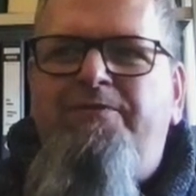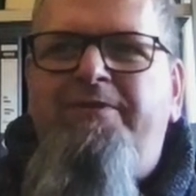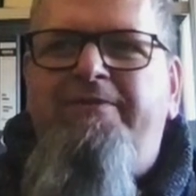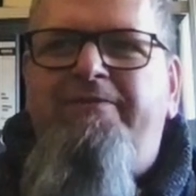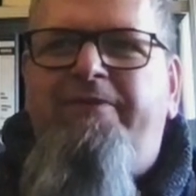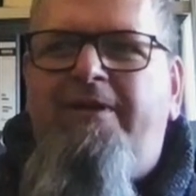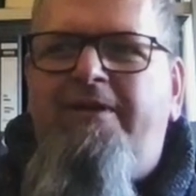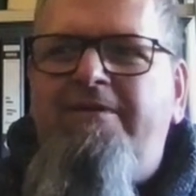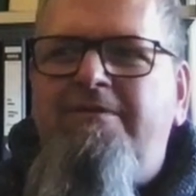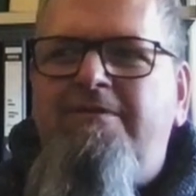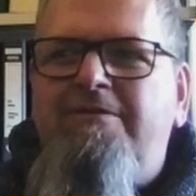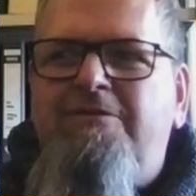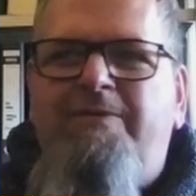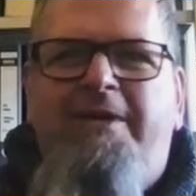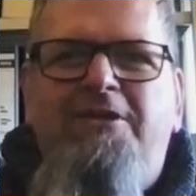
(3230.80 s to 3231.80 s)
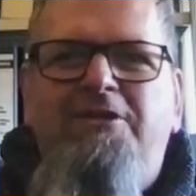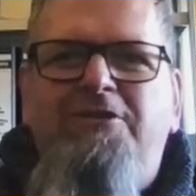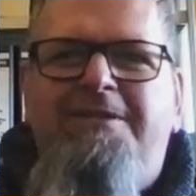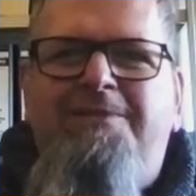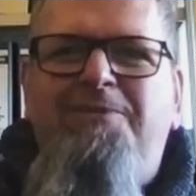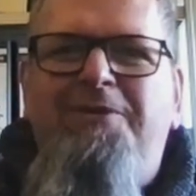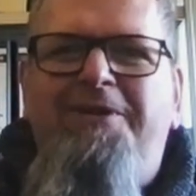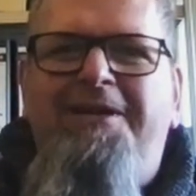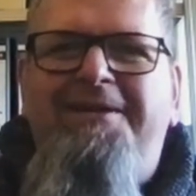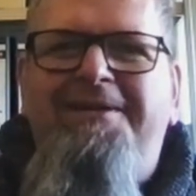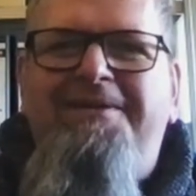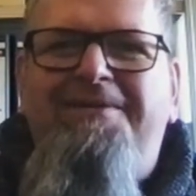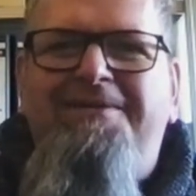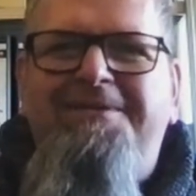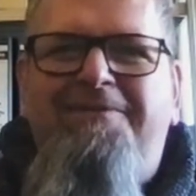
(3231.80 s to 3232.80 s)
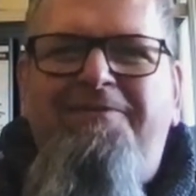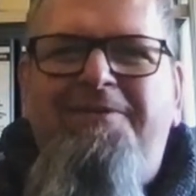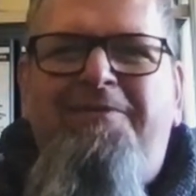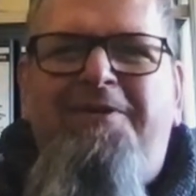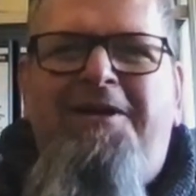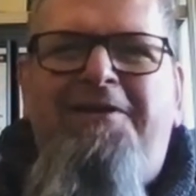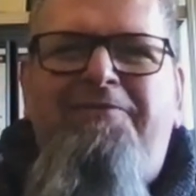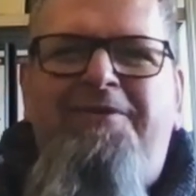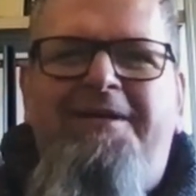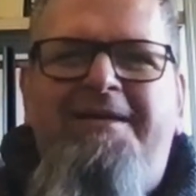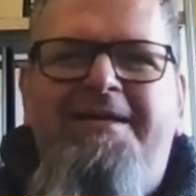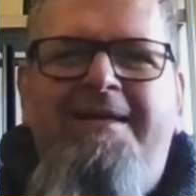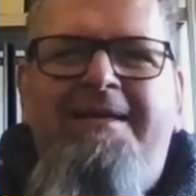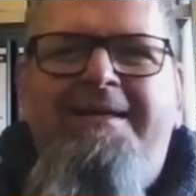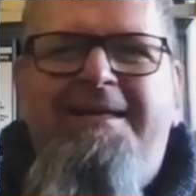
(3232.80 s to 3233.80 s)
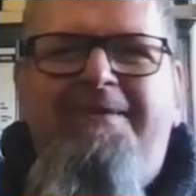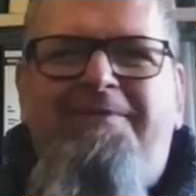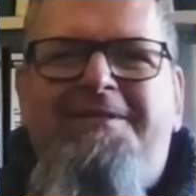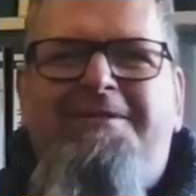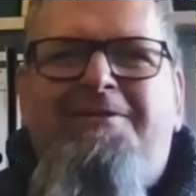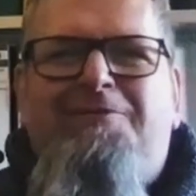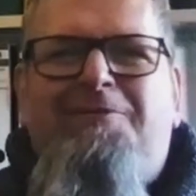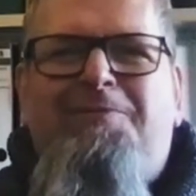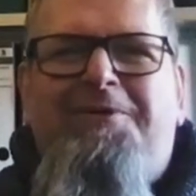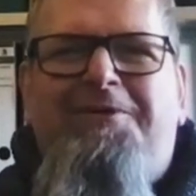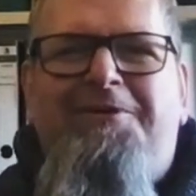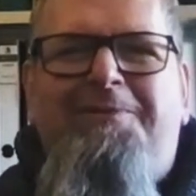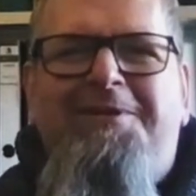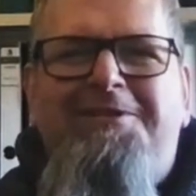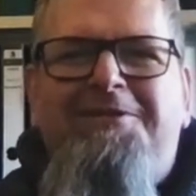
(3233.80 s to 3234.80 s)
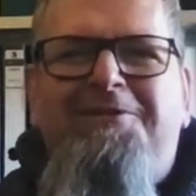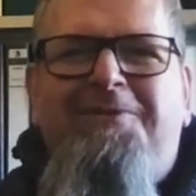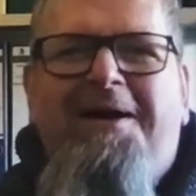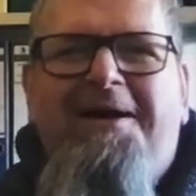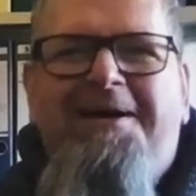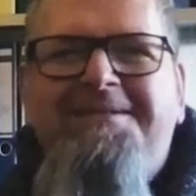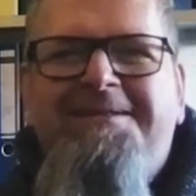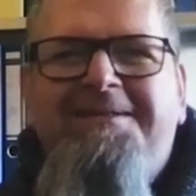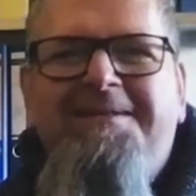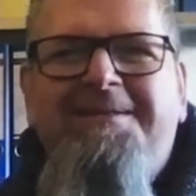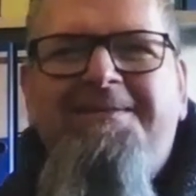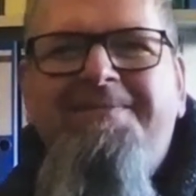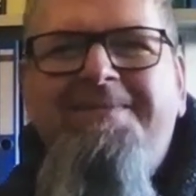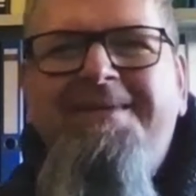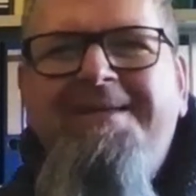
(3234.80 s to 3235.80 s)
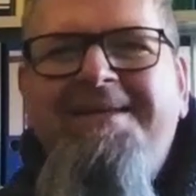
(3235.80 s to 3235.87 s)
to find strange, stimulating, or something, where I feel like, yeah, that is a typical question to ask here.